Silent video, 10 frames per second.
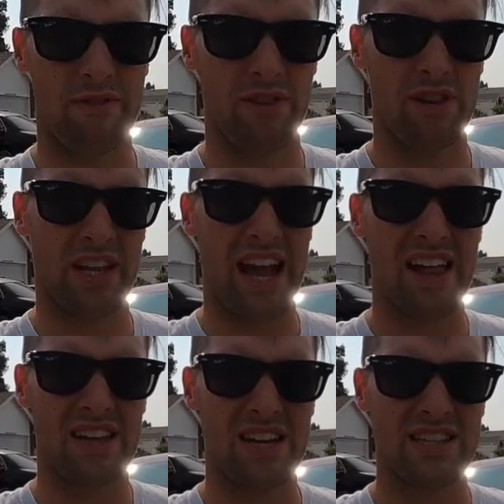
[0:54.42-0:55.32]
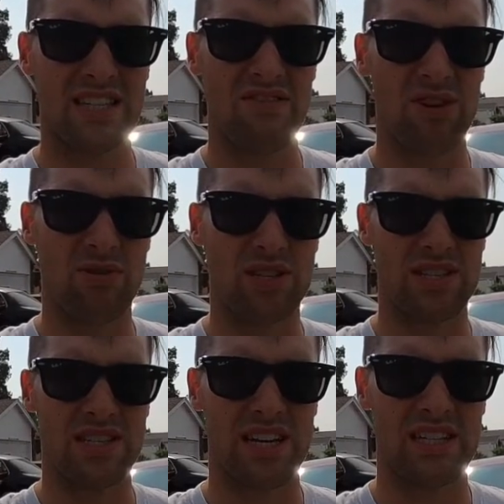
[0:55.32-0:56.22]
for legality and safety
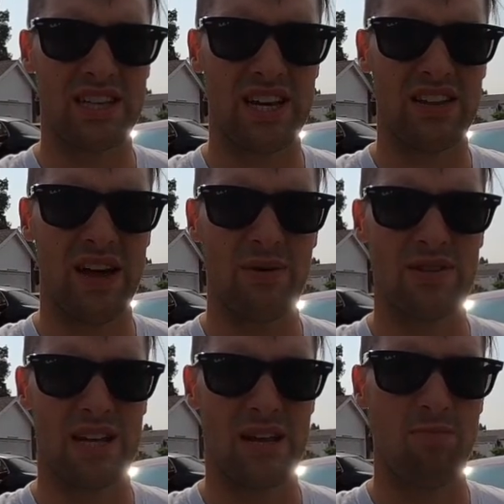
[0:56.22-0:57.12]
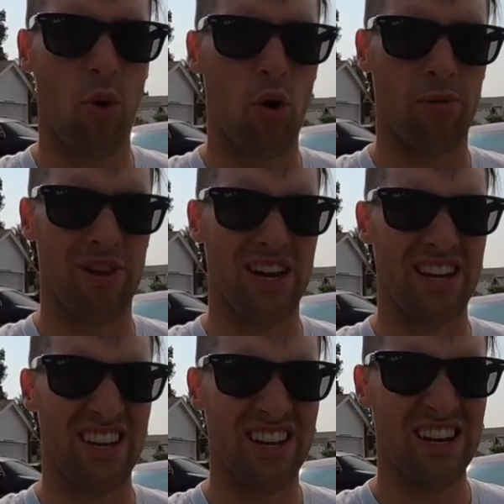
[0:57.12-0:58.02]
reasons, I decided that was a horrible
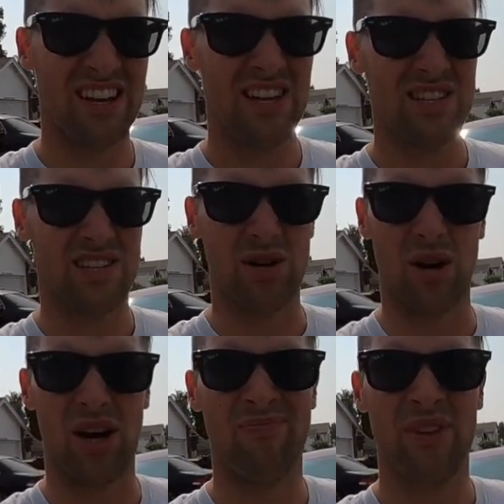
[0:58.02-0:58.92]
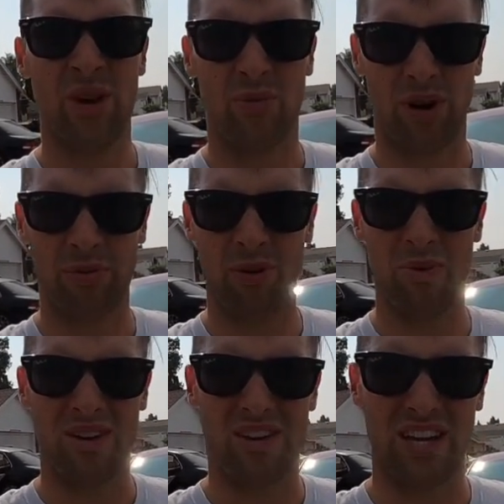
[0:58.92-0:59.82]
idea. So we're gonna put them
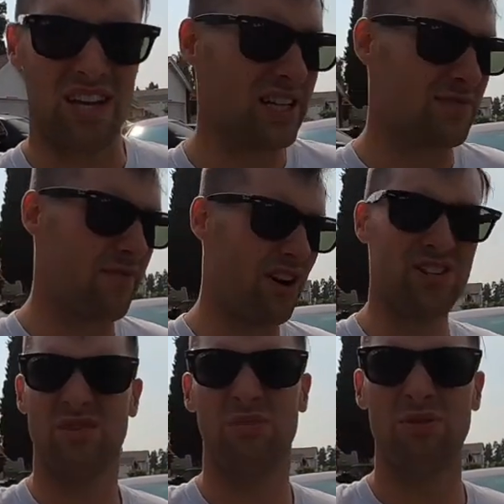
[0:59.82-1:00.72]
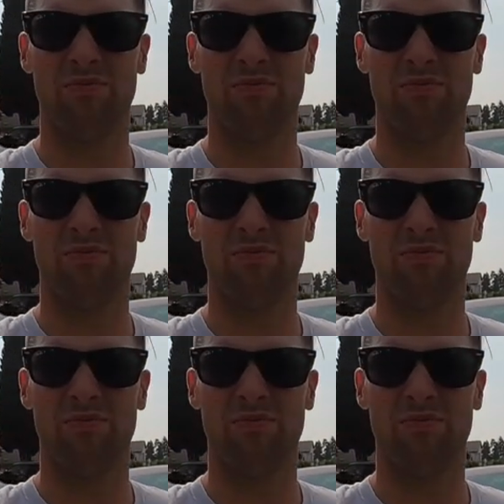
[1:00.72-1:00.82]
in. It's very simple.